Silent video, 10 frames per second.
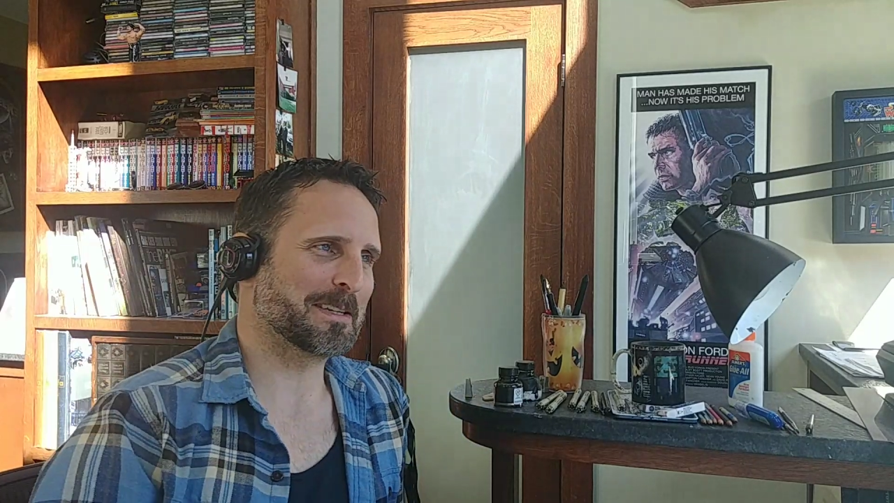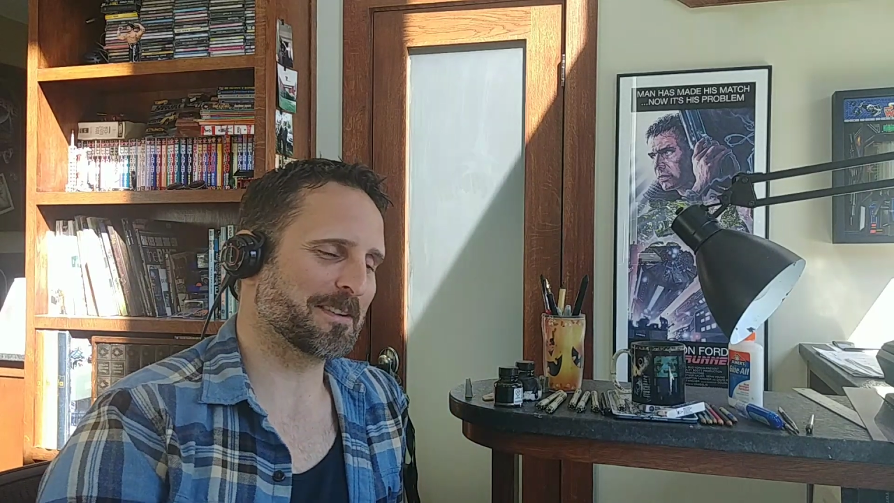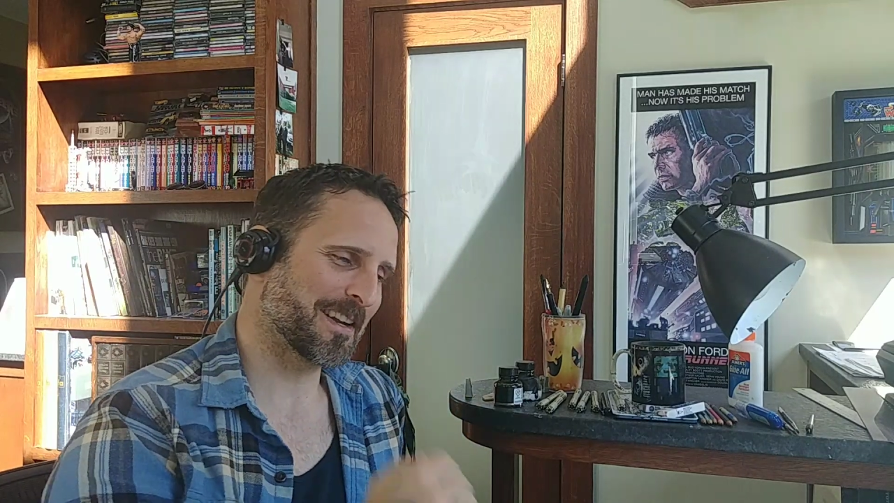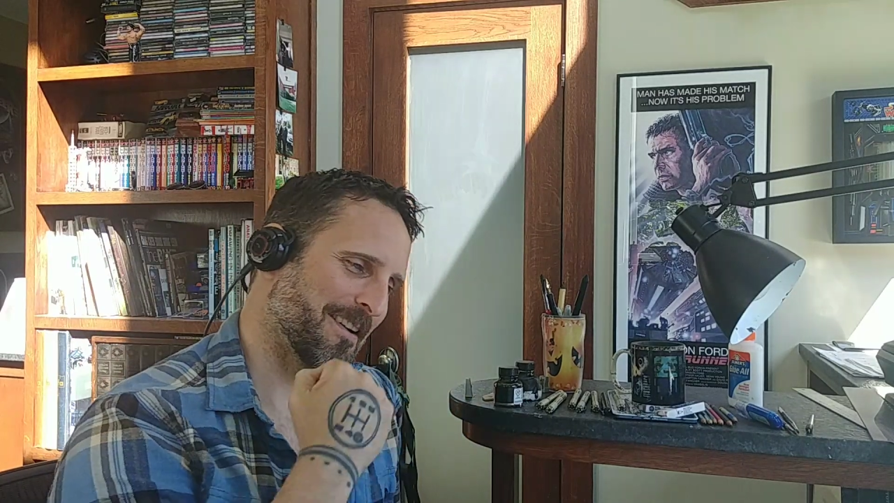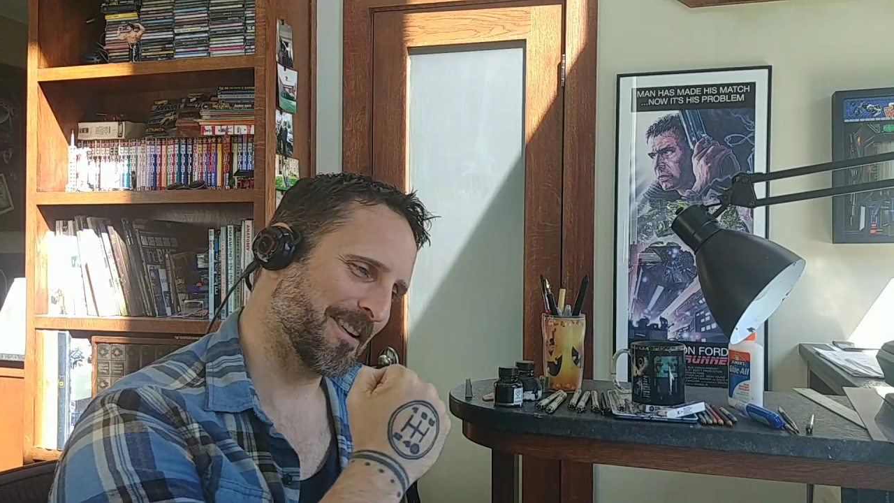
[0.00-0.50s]

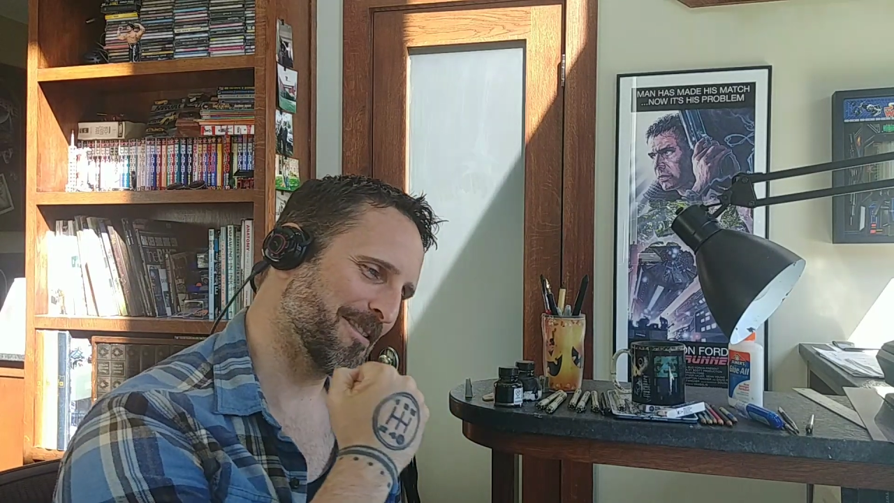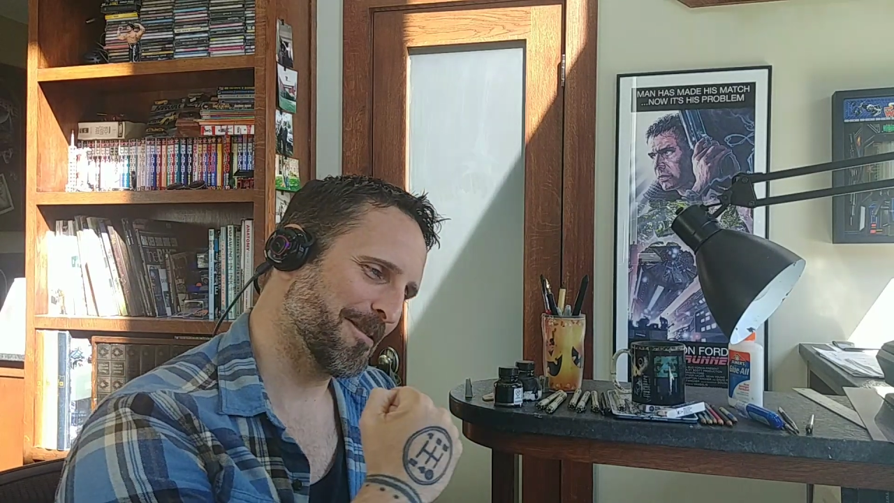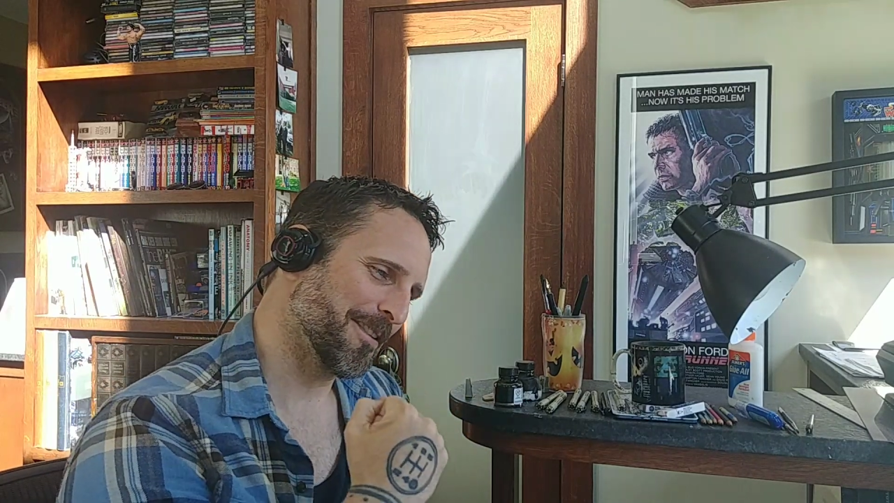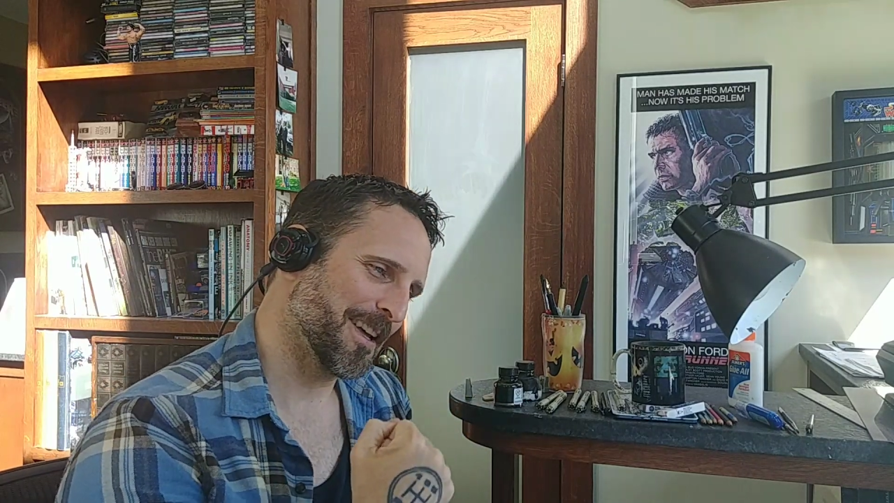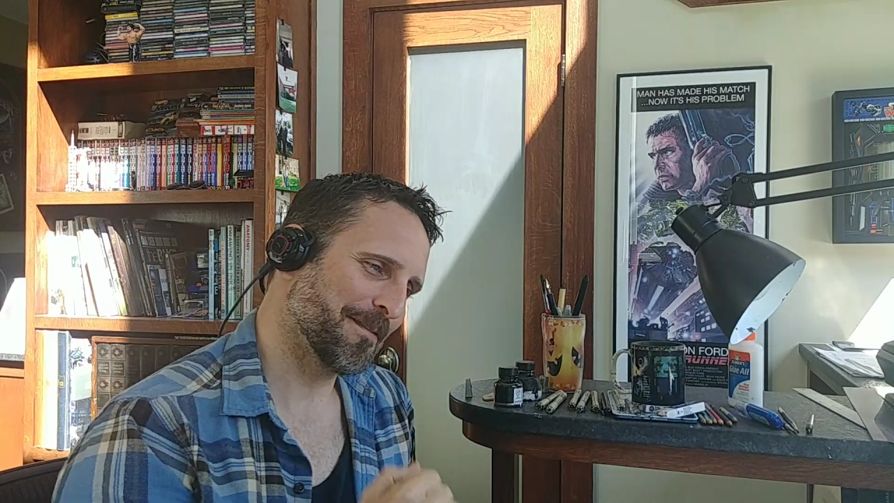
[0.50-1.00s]
but now I know
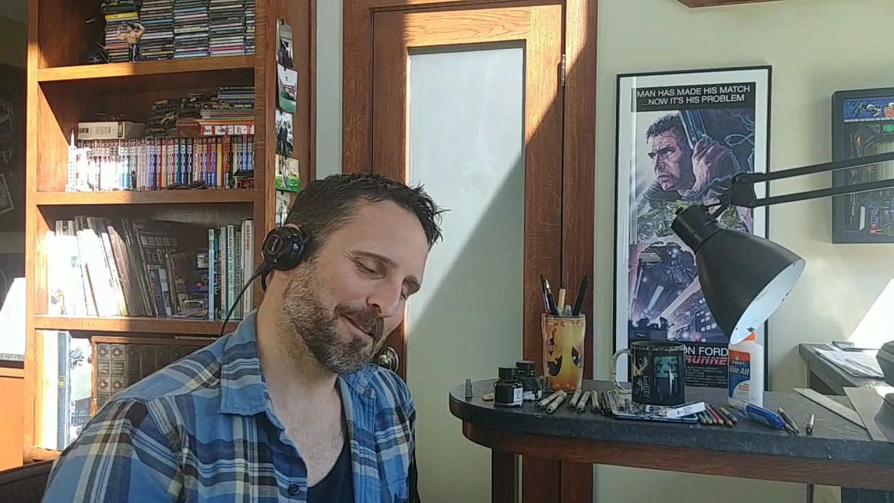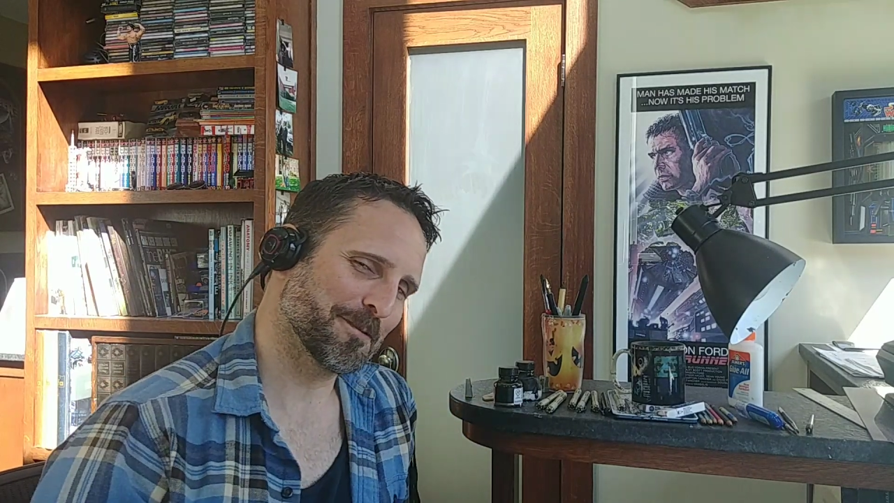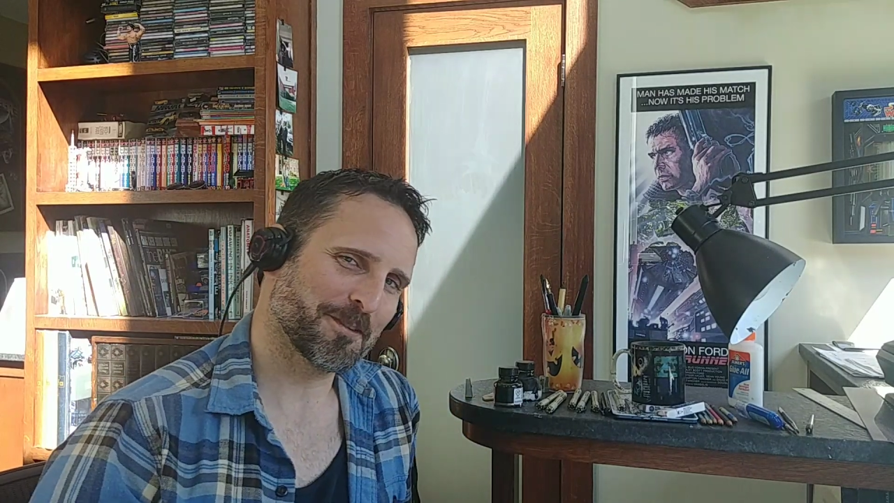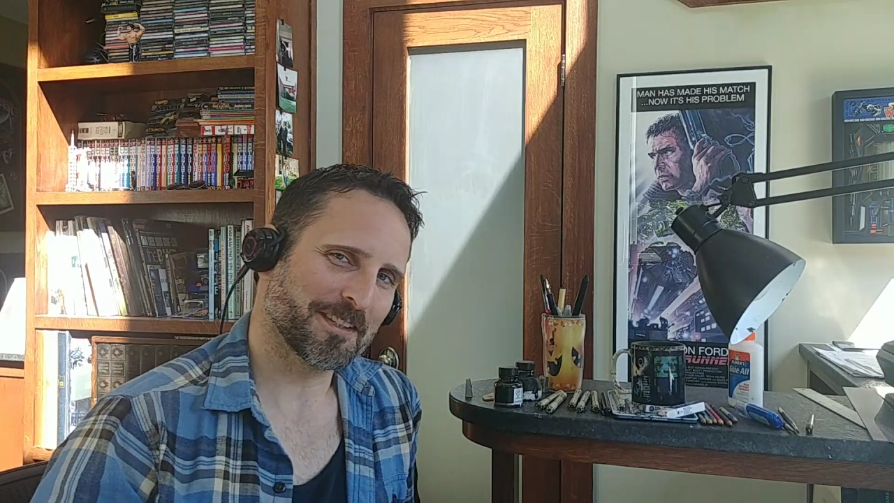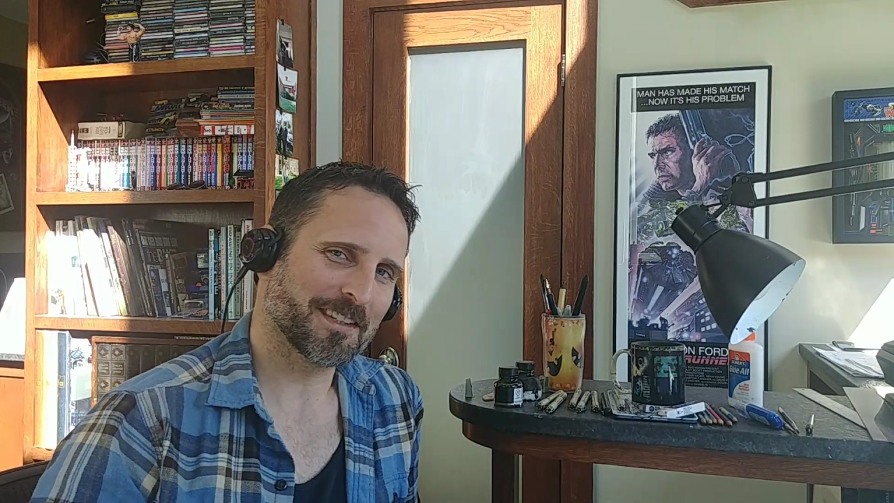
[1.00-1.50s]
what life is
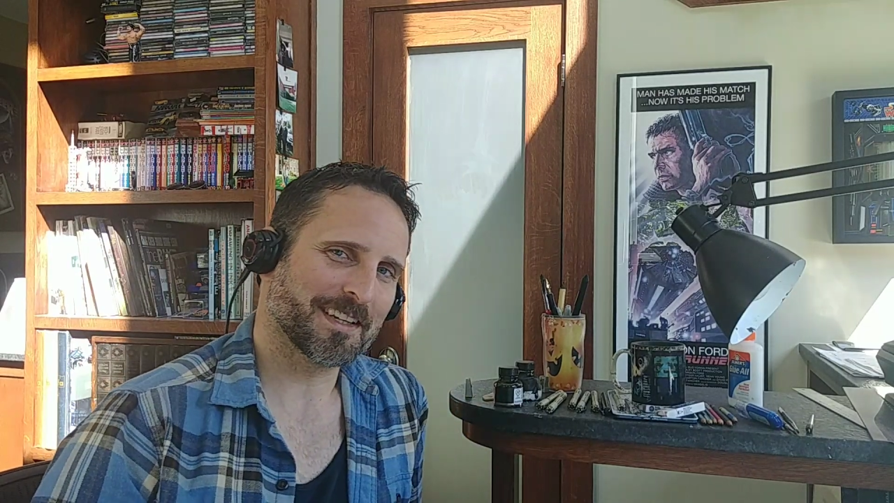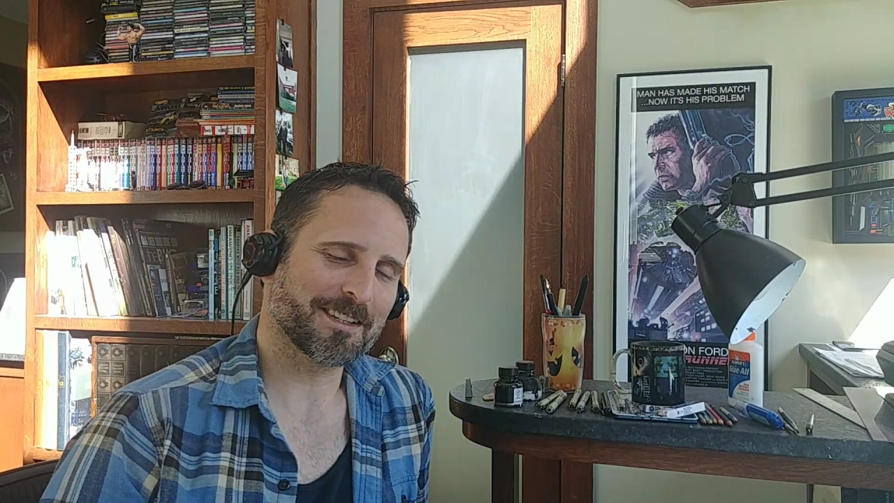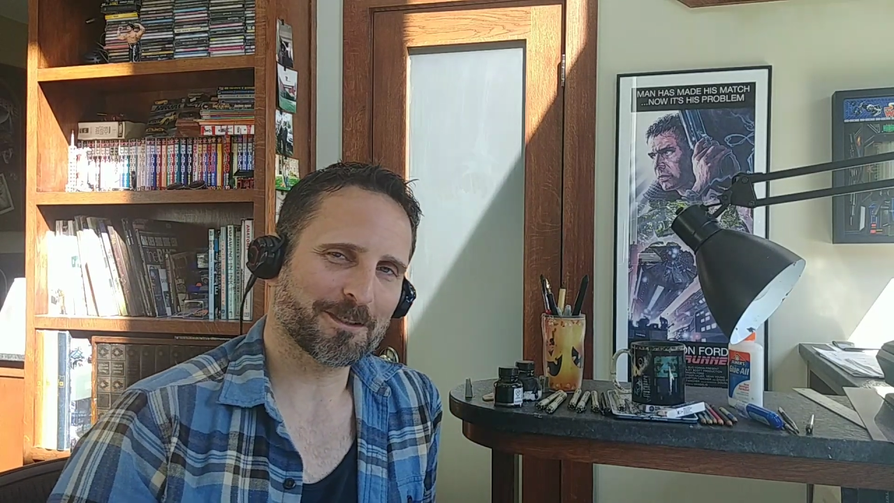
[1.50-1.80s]
really like.